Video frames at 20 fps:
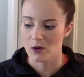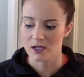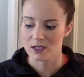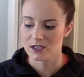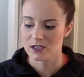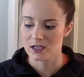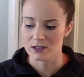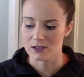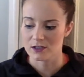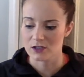
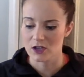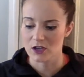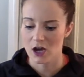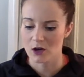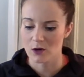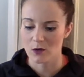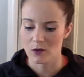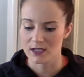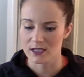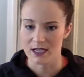it's
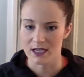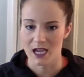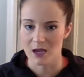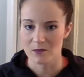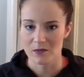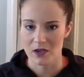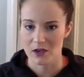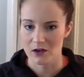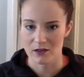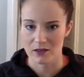not going to get
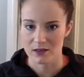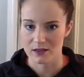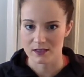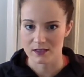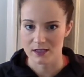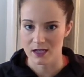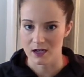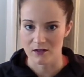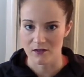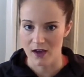me out of the
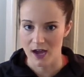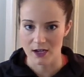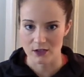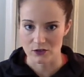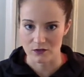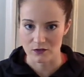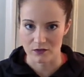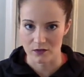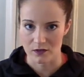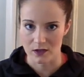state of
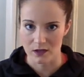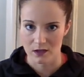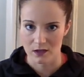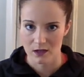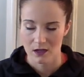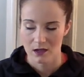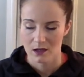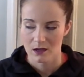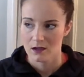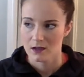atrophy.
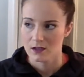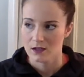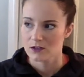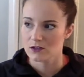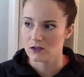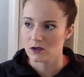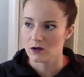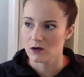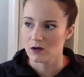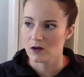
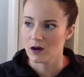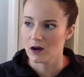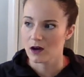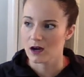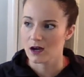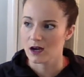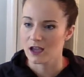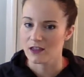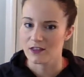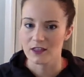So
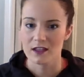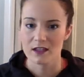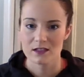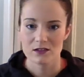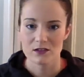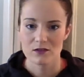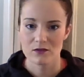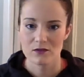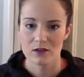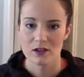I think
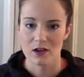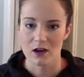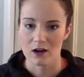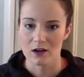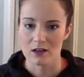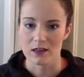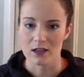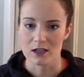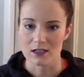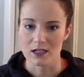it's a really
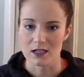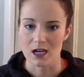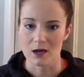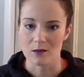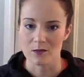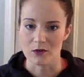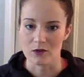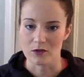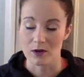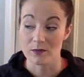hard thing to
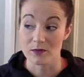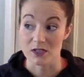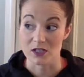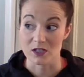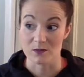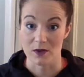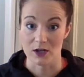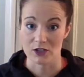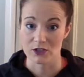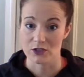come to grips,
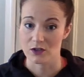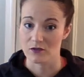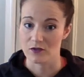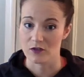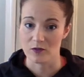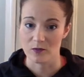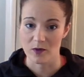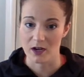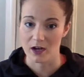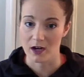especially if
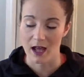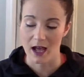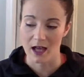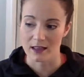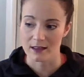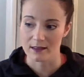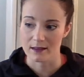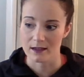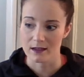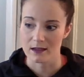you've been an
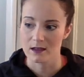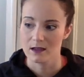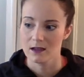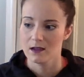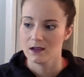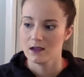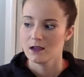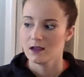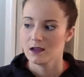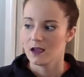athlete.
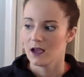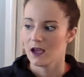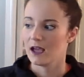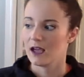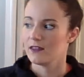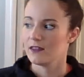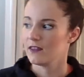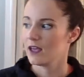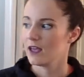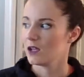
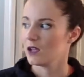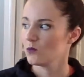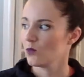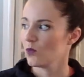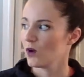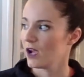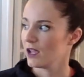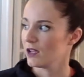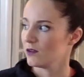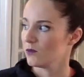And then
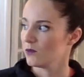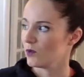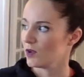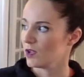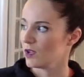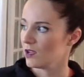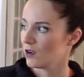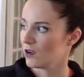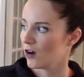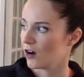when
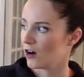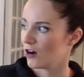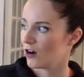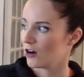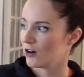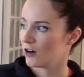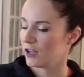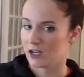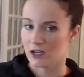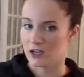we
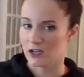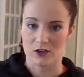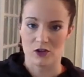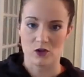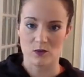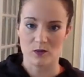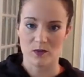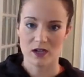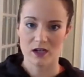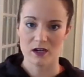are in
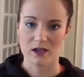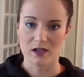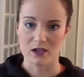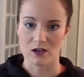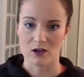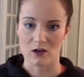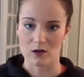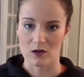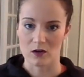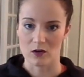humidity
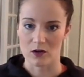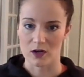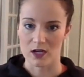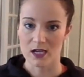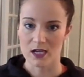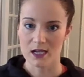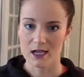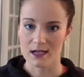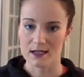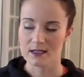or
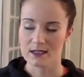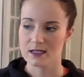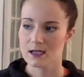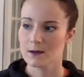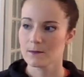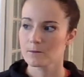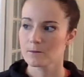heat,